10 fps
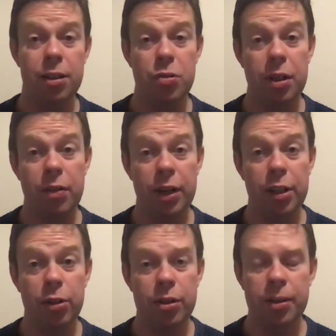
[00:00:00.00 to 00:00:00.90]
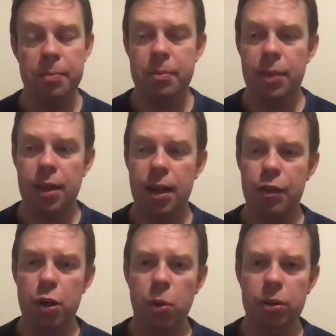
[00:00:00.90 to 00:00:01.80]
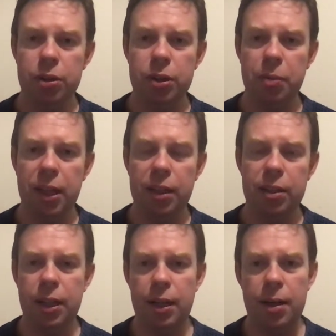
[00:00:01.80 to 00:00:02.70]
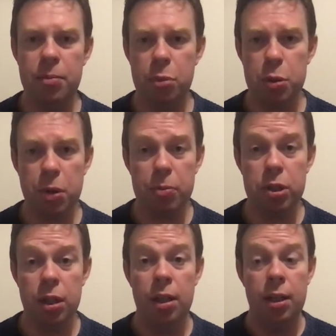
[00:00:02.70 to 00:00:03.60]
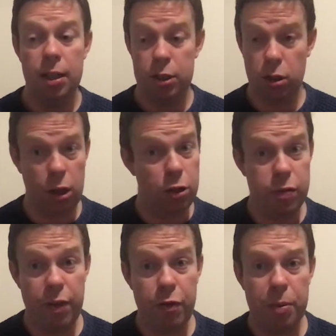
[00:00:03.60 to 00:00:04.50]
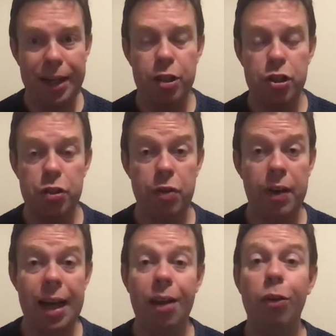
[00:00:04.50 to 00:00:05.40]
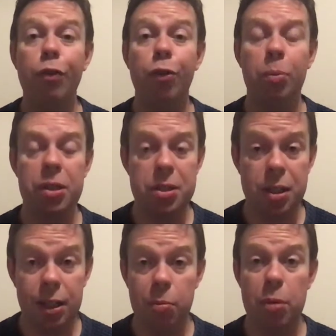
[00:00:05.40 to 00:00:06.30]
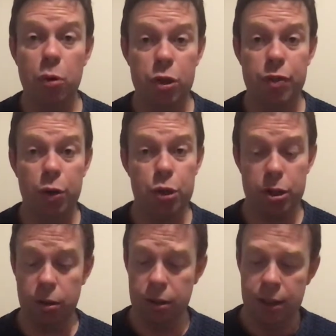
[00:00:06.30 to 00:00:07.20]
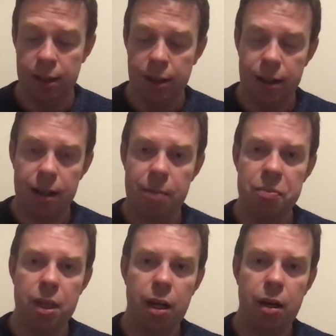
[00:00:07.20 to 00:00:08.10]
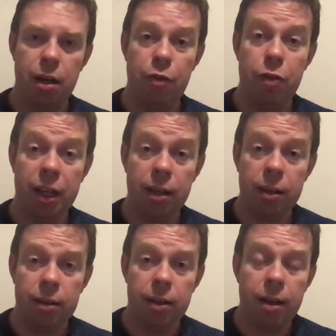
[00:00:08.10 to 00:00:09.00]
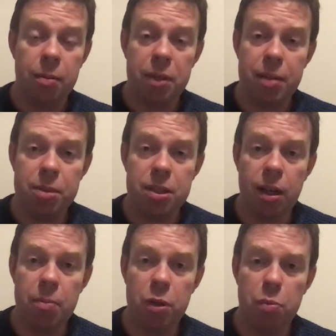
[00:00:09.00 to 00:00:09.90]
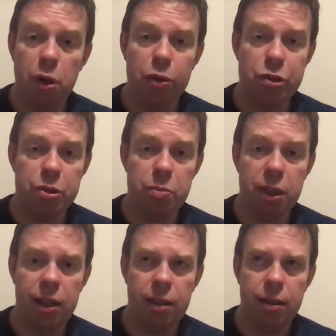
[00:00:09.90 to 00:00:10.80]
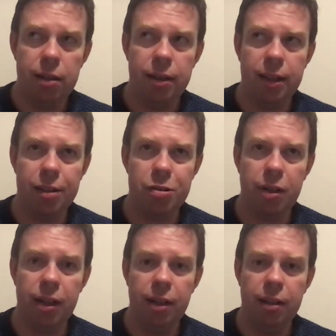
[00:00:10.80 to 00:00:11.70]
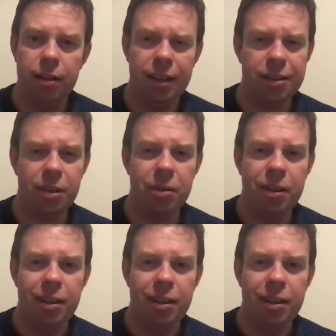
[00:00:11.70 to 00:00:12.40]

It's really very good. If you want something that um, it's perhaps it's got loads of information, it's very helpful, but it's a little bit more devotional. Um, a, a vicar um, named Simon Ponsonby think that's right. I think so.